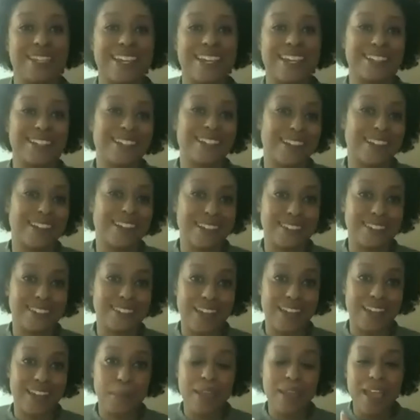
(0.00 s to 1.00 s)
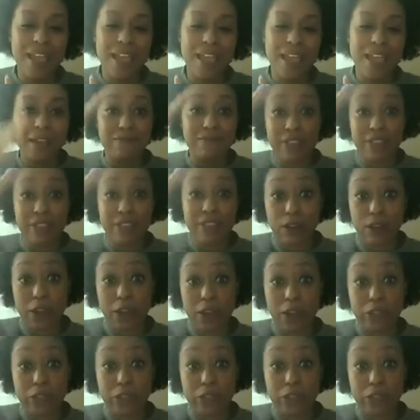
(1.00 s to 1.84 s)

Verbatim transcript: it to the next step and figure out the